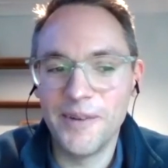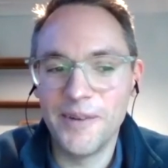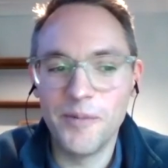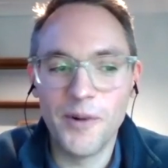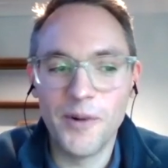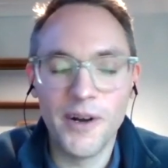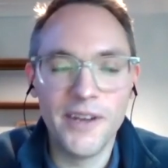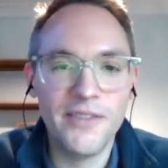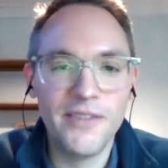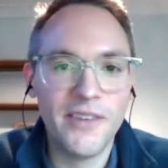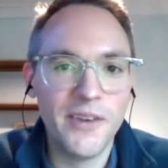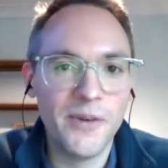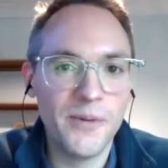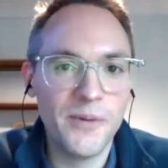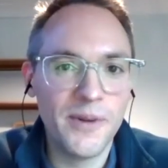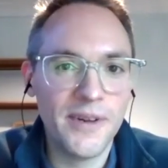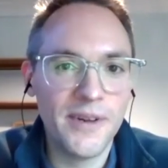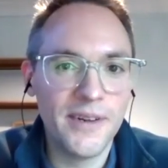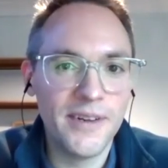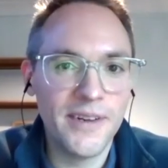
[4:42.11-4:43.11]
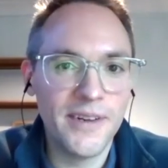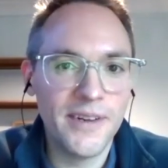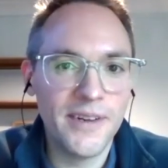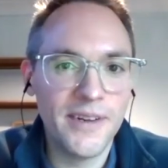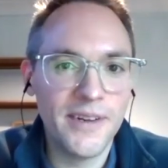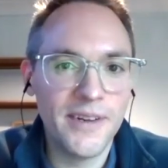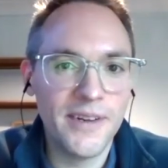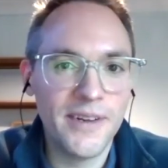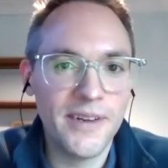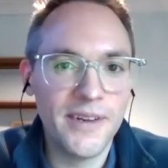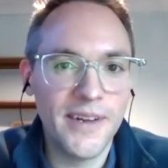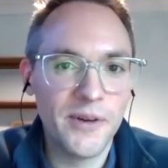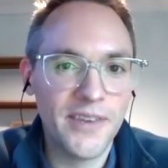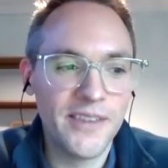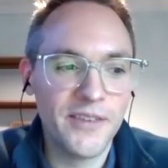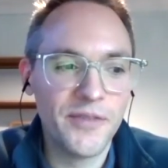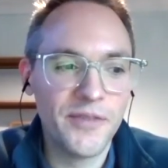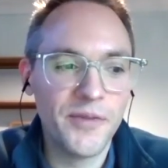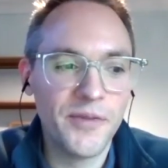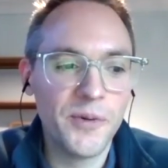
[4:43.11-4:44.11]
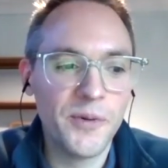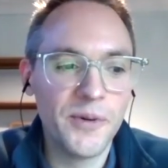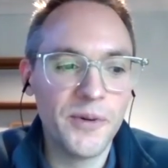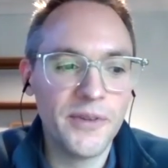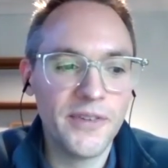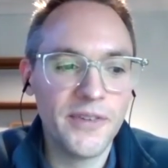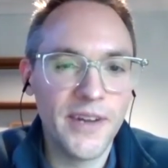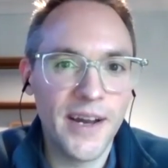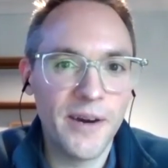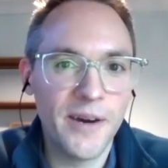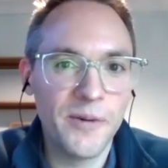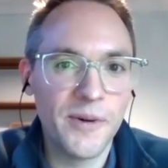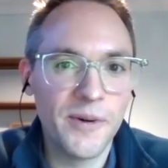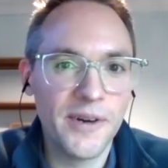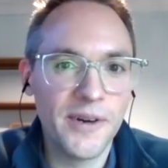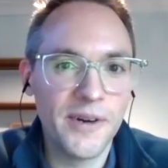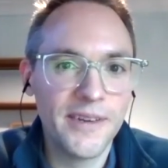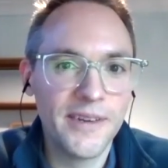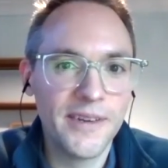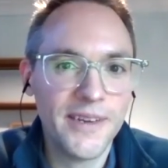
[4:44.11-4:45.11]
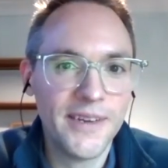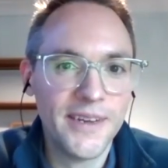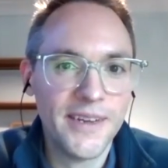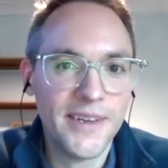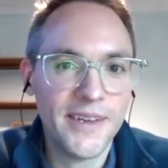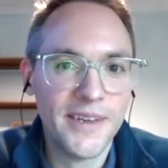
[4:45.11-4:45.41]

what I do and and how I take this forward and how I